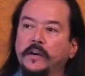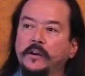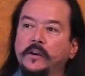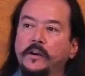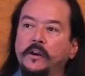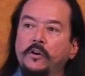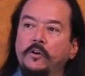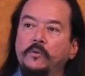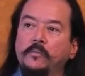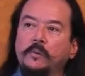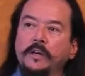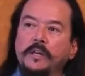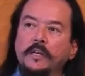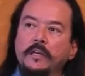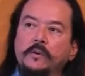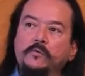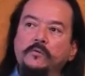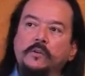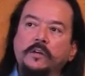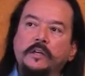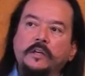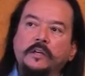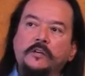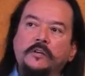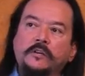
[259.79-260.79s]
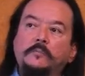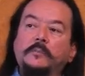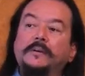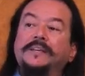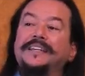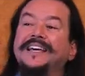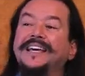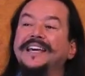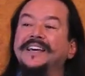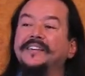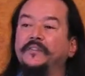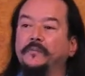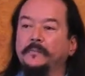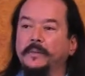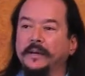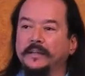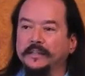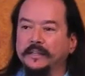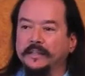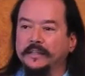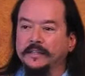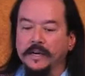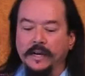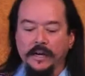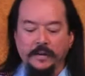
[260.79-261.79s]
Nobody really could believe him at
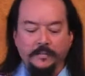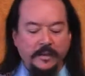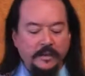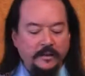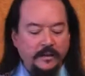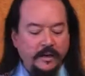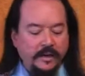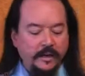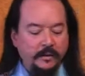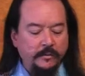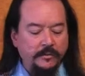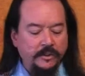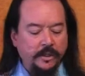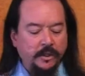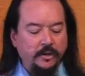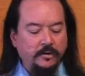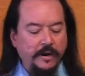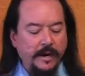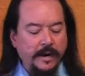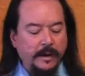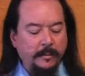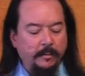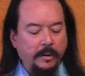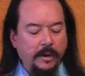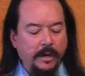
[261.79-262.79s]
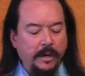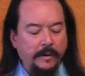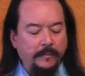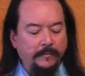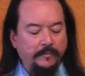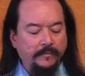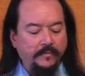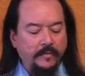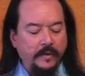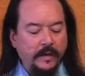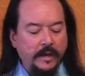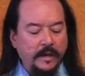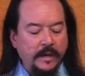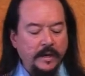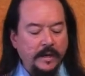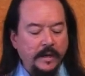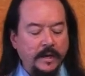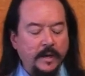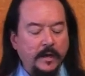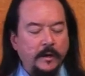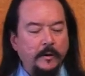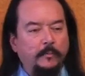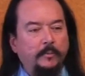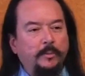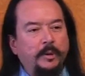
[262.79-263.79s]
the time. They thought he was a crackpot.
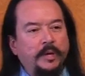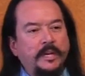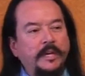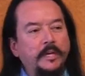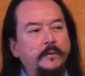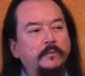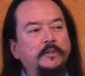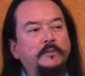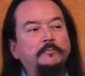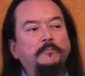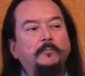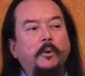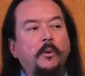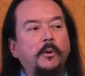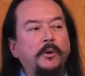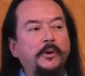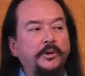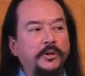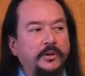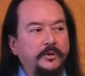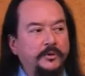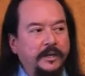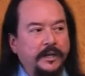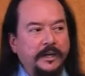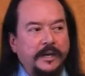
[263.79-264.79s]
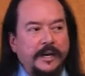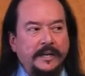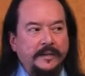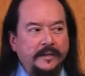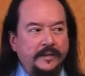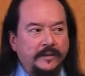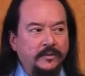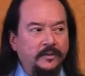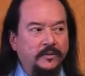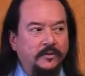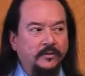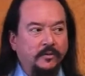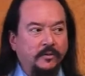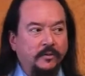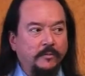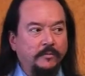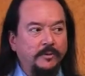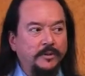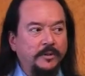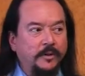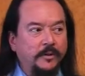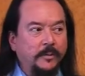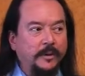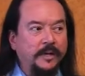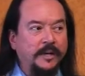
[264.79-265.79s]
But he was born during a lightning storm,
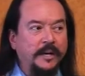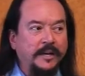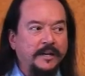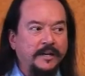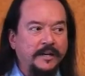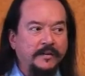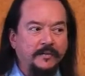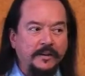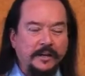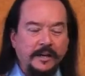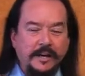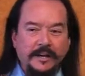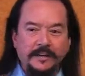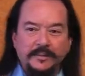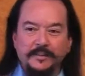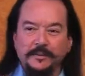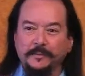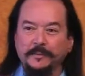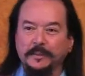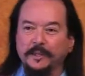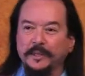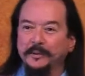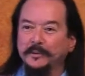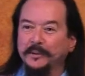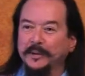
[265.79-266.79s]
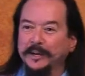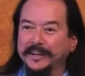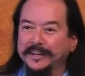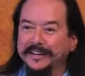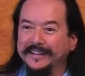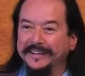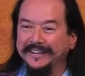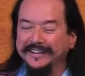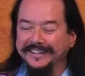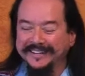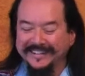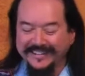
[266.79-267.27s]
so we got to give the guy some leeway.